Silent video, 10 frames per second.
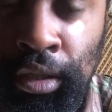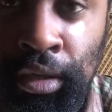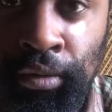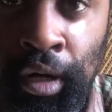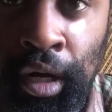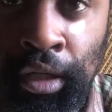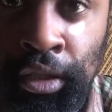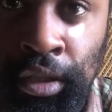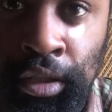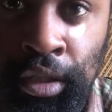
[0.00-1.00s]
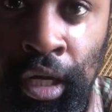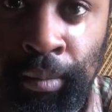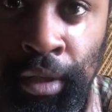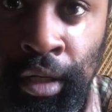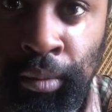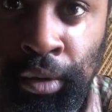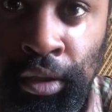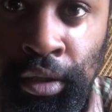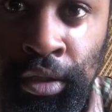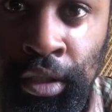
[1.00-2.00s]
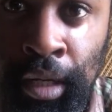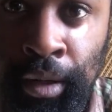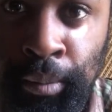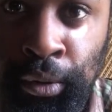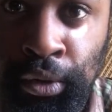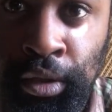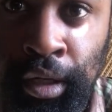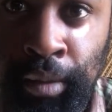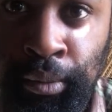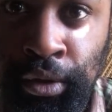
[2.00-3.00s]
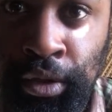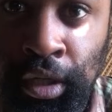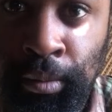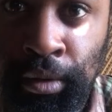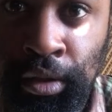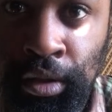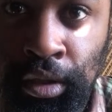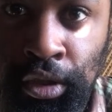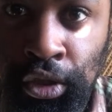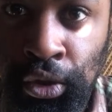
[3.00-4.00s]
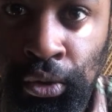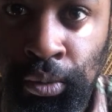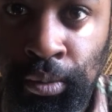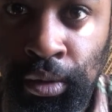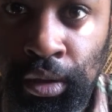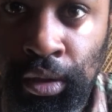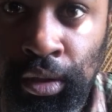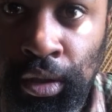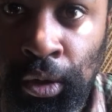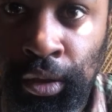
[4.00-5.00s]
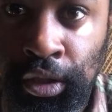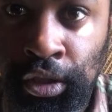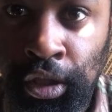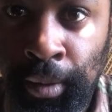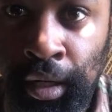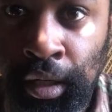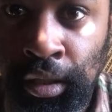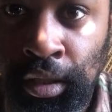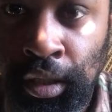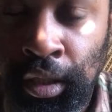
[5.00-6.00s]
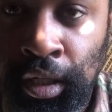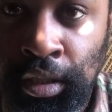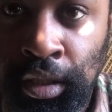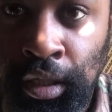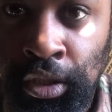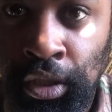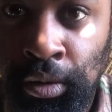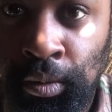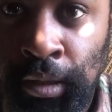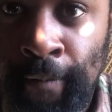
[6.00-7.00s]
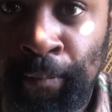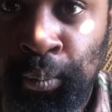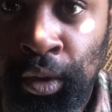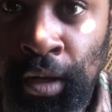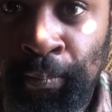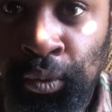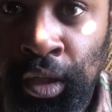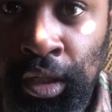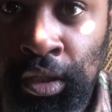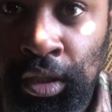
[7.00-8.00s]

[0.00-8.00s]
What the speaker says: Kassab, the head brother Kassab, had posted that precept in Job. Oh yeah, Jeremiah 19:19. That's a good one. It's